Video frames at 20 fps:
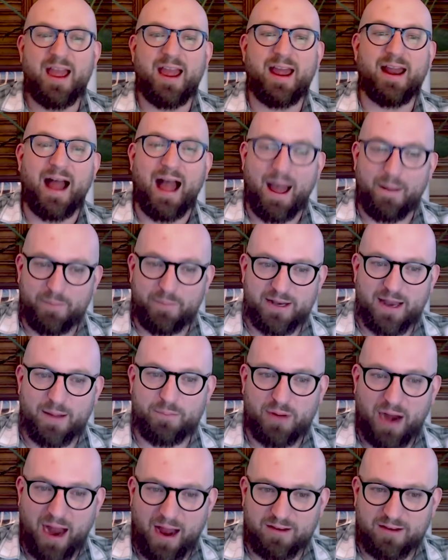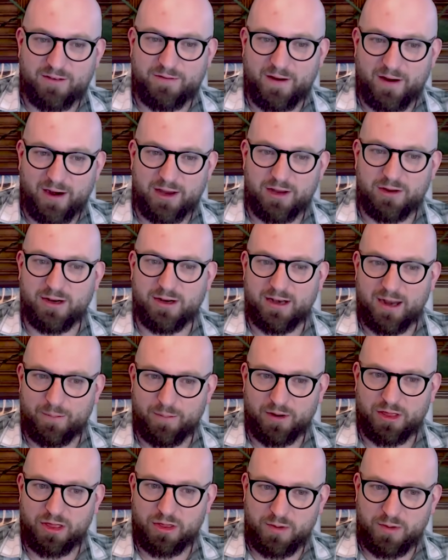It happened at Browns Ferry Unit
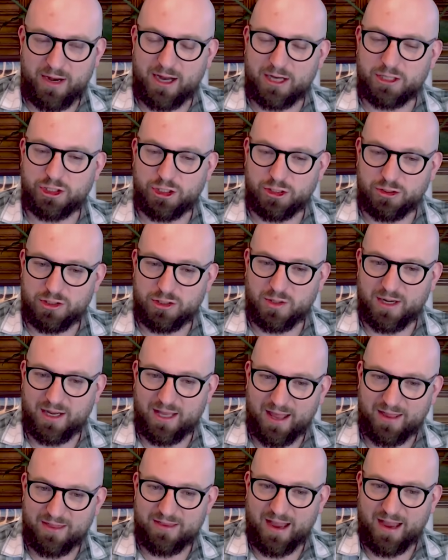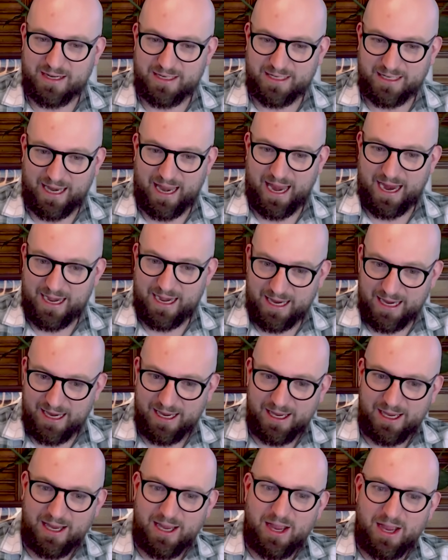number 3 on June 28th, 1980,
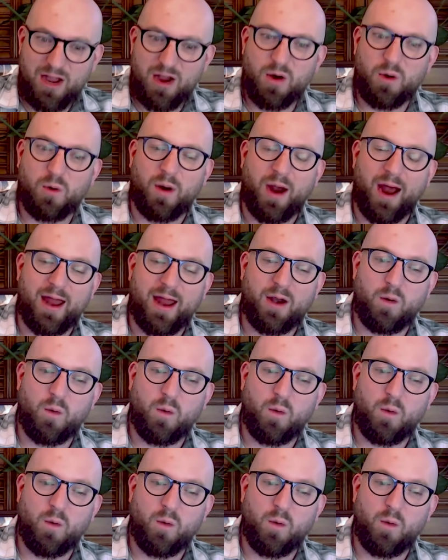right?